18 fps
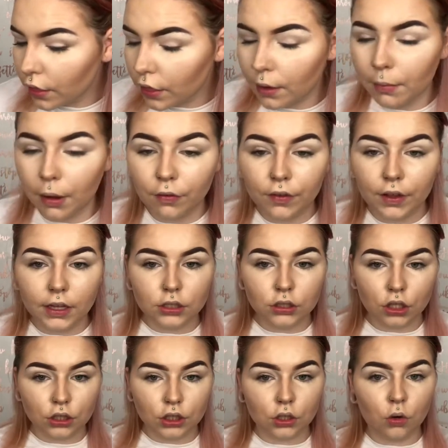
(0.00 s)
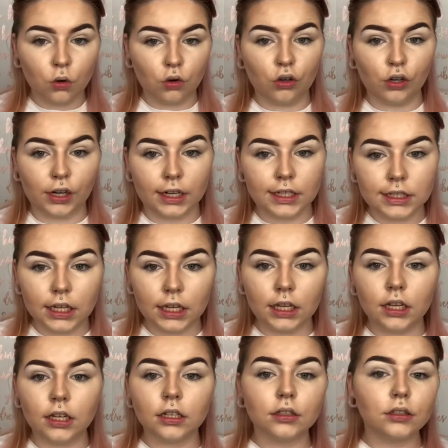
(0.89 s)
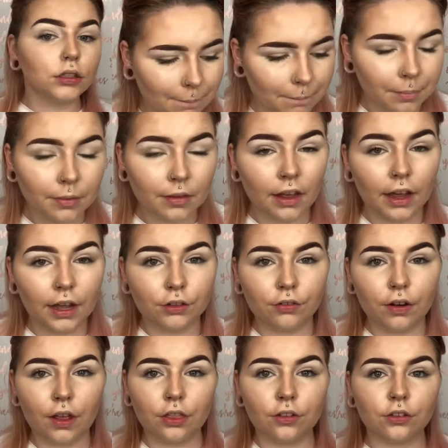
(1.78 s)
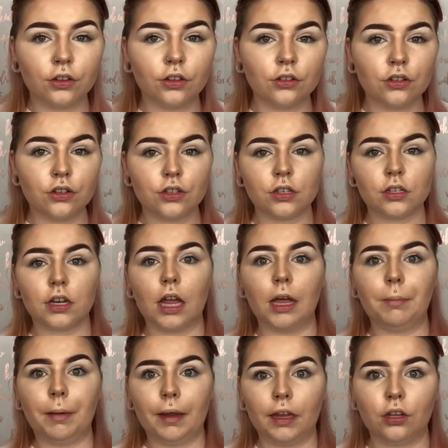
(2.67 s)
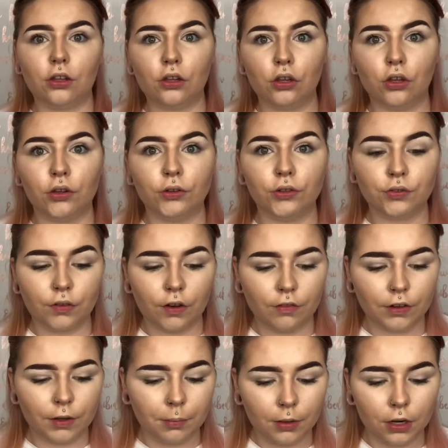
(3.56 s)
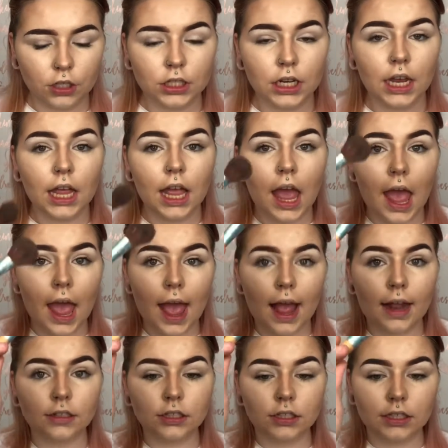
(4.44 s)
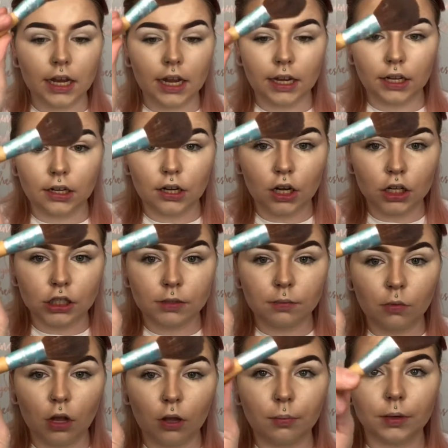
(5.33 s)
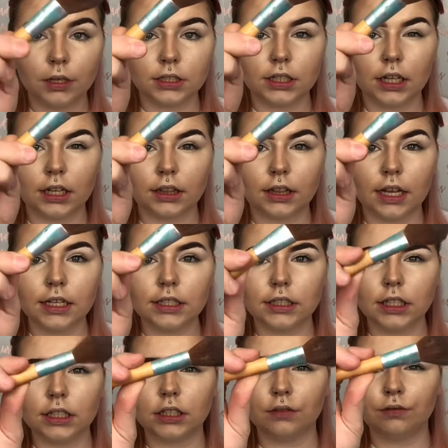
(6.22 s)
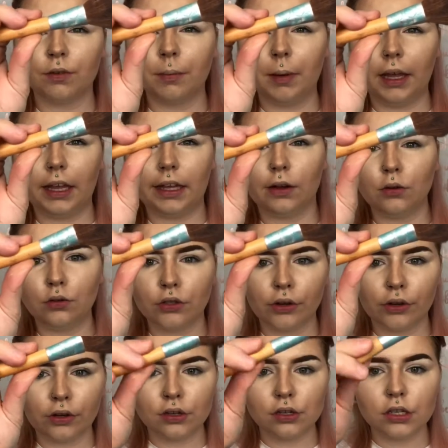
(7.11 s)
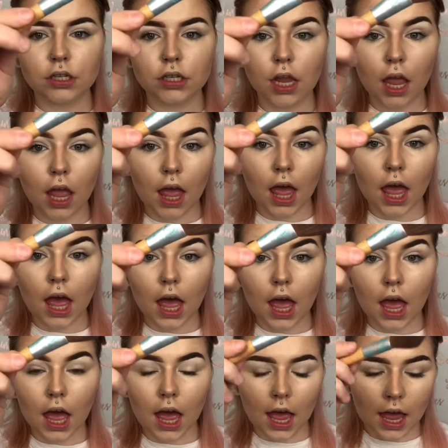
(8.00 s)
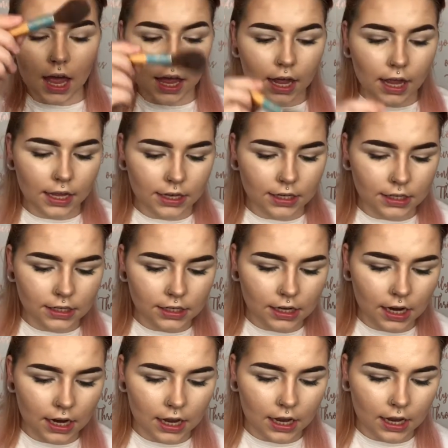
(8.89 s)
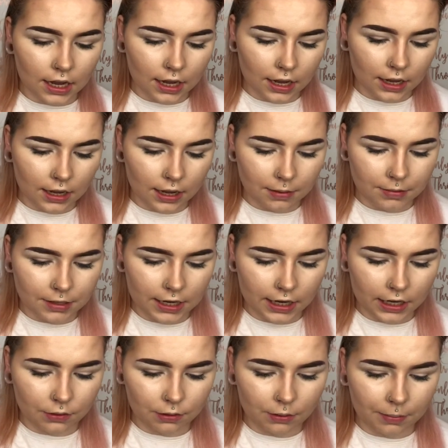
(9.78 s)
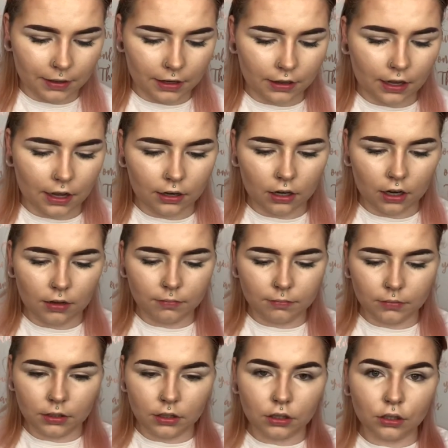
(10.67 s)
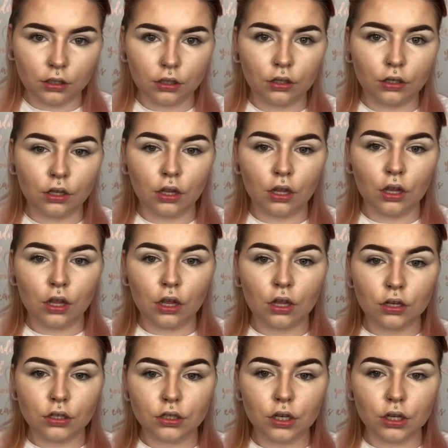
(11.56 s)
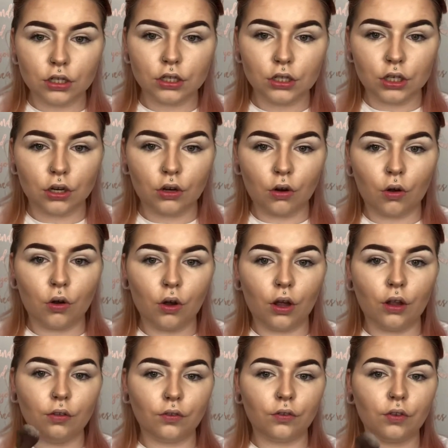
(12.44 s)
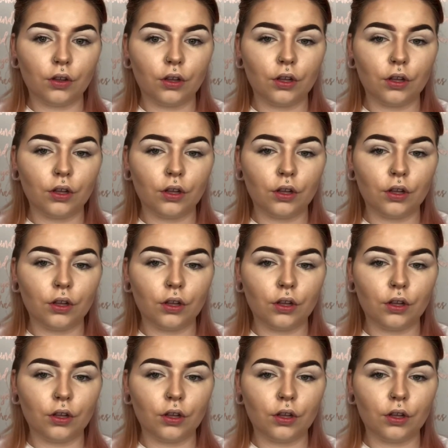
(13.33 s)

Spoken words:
that my face doesn't go greasy. And rather than using a big, huge, fluffy brush, I'm just taking a small brush like this. This is from EcoTools. And I'm taking a wee bit of that up, dusting it off,